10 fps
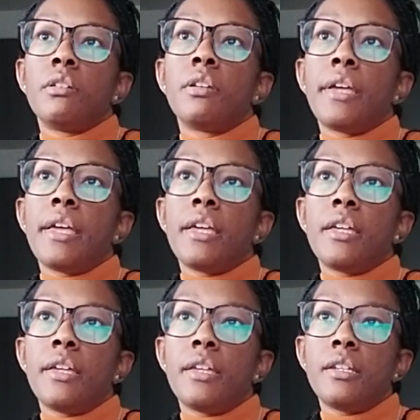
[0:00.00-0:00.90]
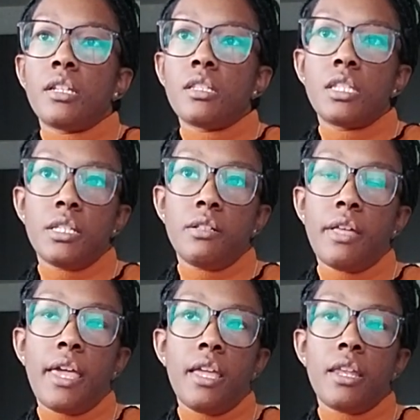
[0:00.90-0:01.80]
And I still
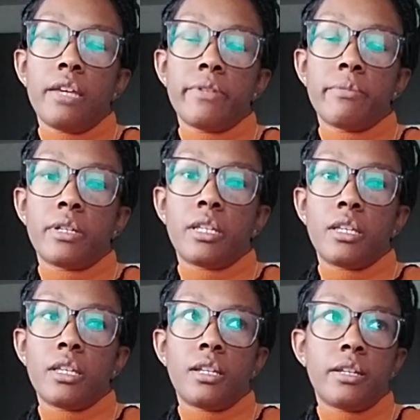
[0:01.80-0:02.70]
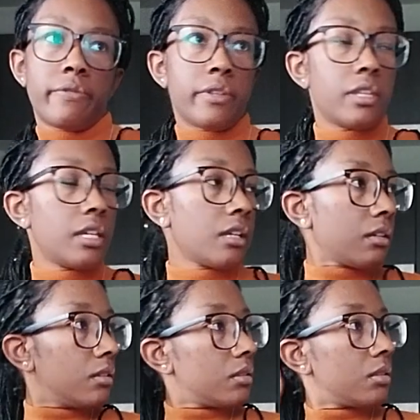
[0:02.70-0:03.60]
hate everybody and
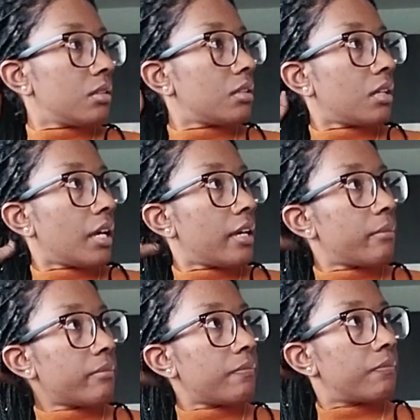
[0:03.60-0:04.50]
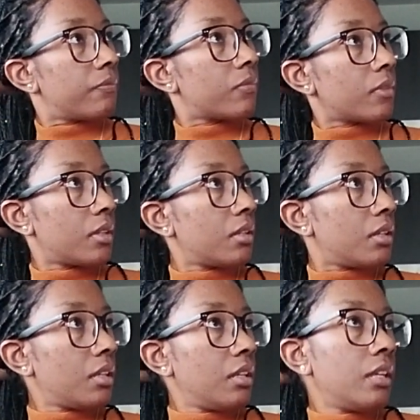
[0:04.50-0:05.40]
everything. I'm
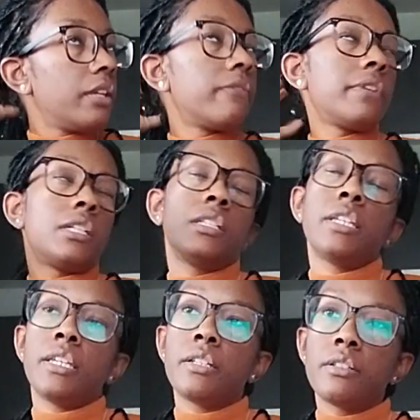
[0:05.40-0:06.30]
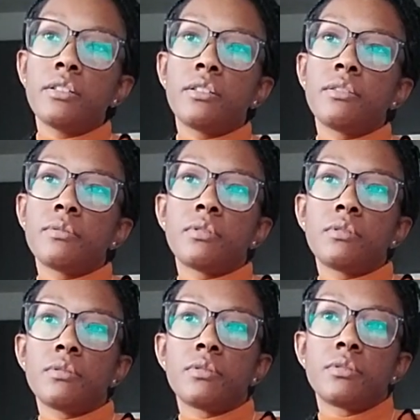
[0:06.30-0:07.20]
feeling
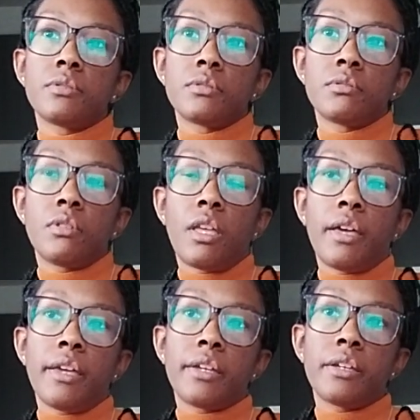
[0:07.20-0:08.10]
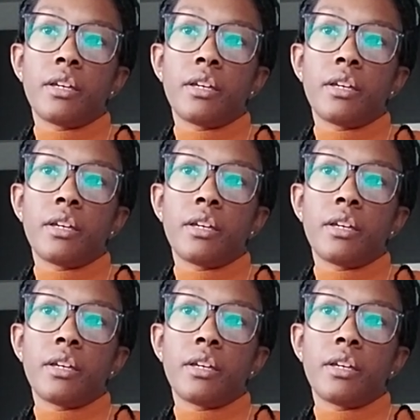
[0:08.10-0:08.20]
like